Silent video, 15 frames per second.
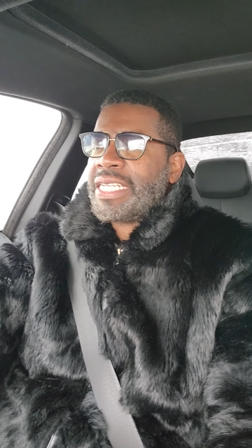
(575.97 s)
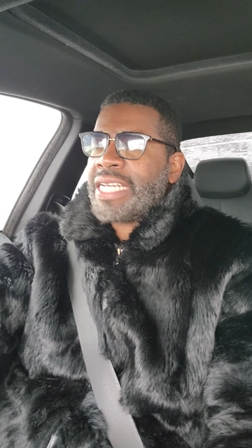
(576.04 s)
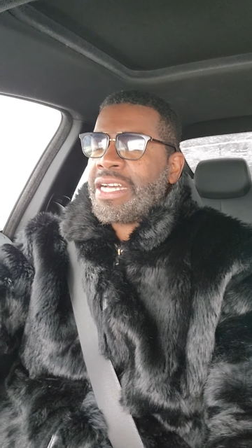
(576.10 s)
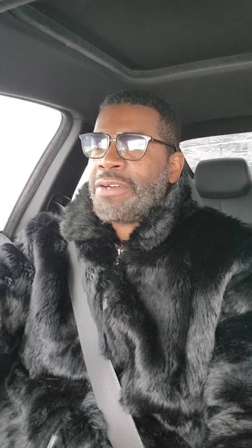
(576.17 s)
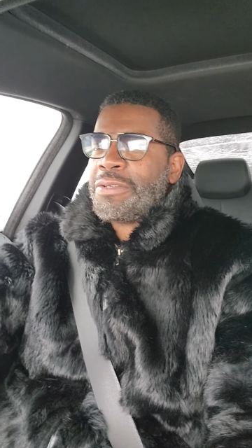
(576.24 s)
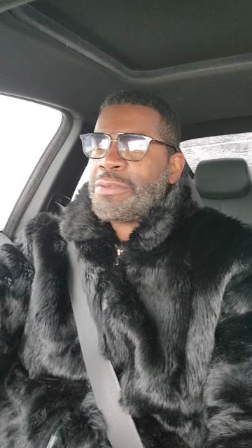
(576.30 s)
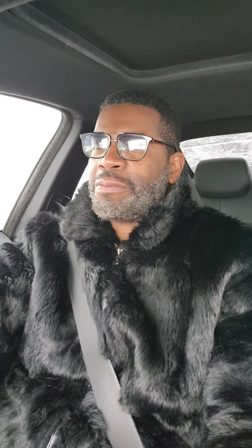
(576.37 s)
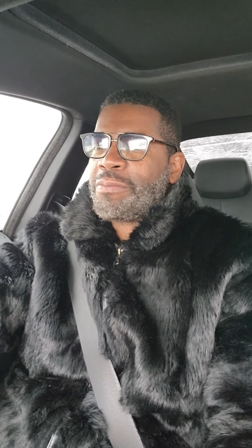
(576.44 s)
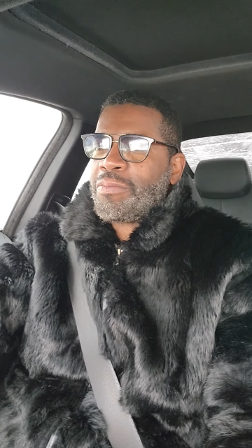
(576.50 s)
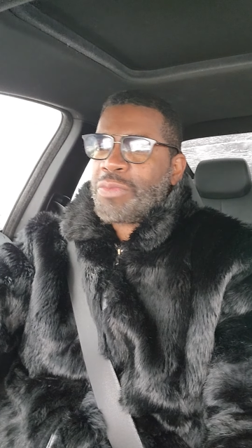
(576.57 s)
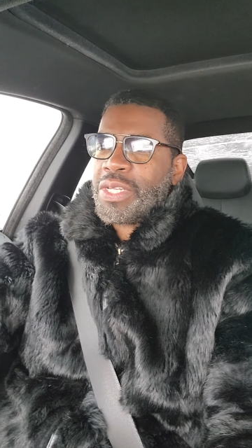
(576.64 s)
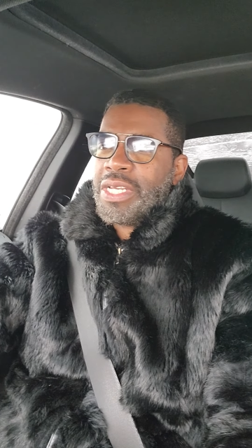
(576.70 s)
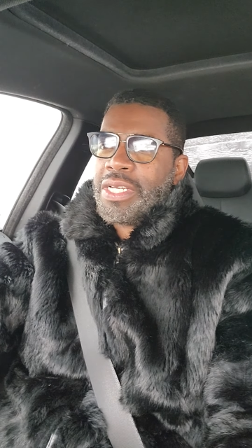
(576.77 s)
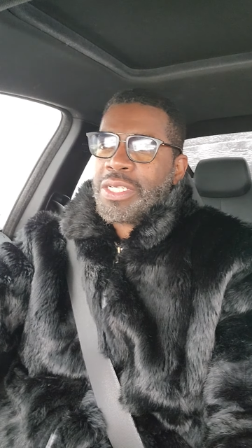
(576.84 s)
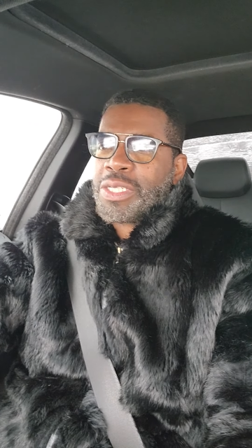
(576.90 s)
now in
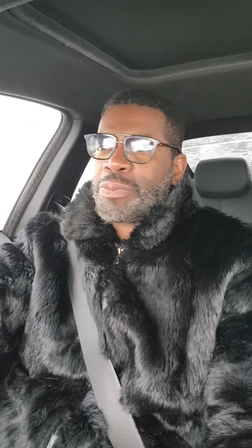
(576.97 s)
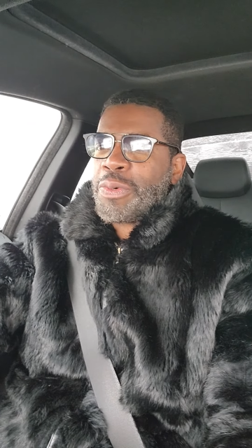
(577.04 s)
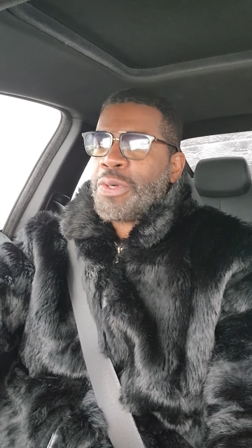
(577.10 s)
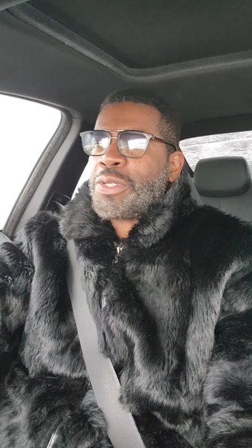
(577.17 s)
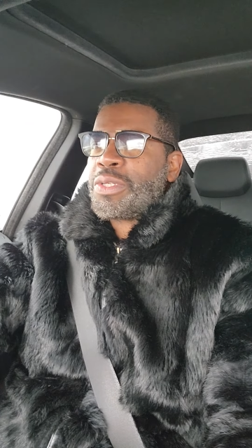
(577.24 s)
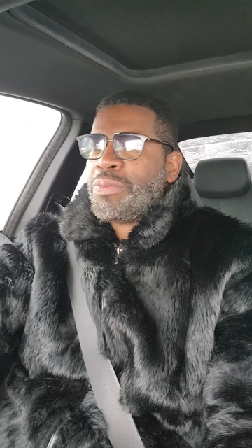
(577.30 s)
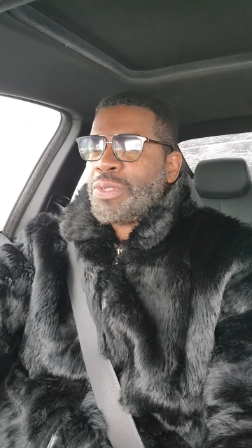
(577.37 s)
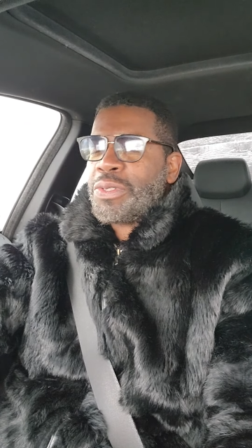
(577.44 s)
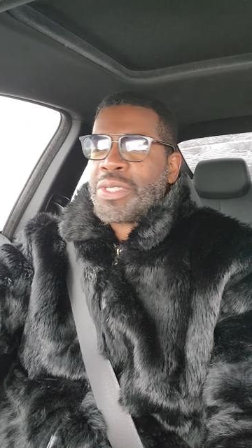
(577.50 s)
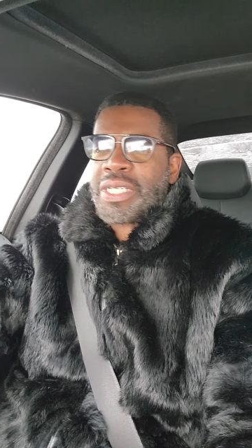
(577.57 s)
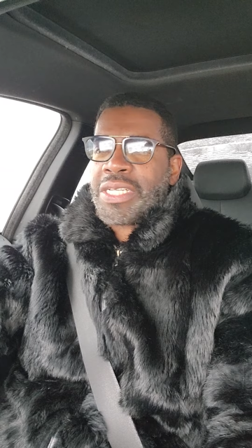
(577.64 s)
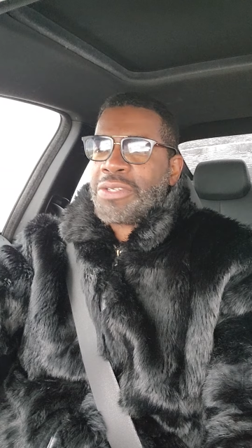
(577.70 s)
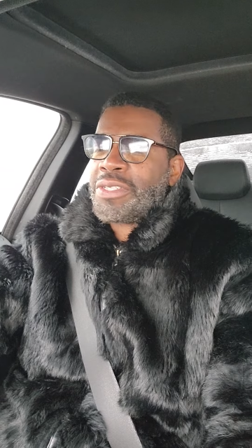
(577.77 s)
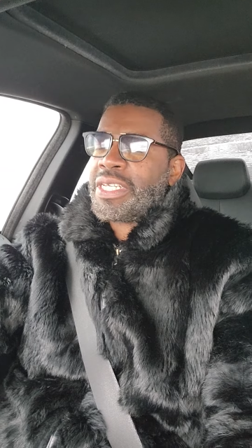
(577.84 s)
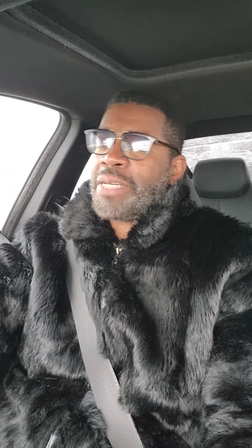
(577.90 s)
sports, music,
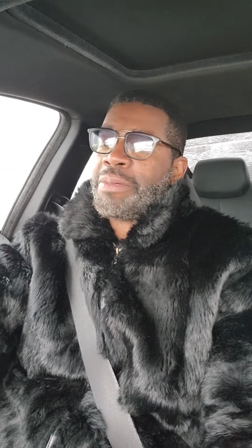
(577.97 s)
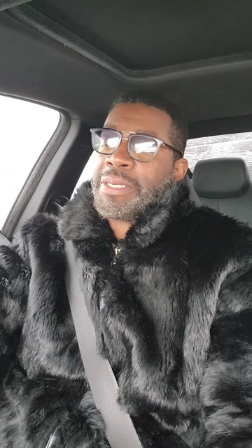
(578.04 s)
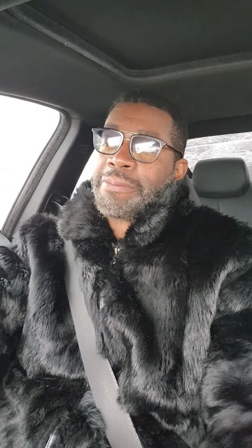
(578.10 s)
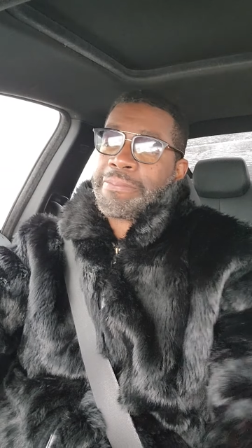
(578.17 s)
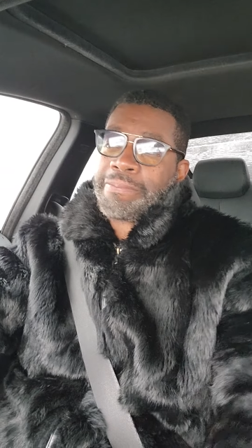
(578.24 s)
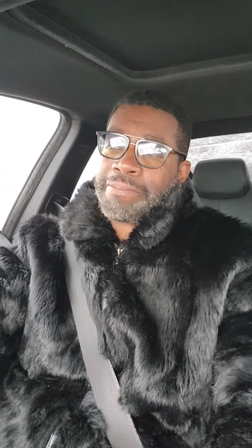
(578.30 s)
entertainment.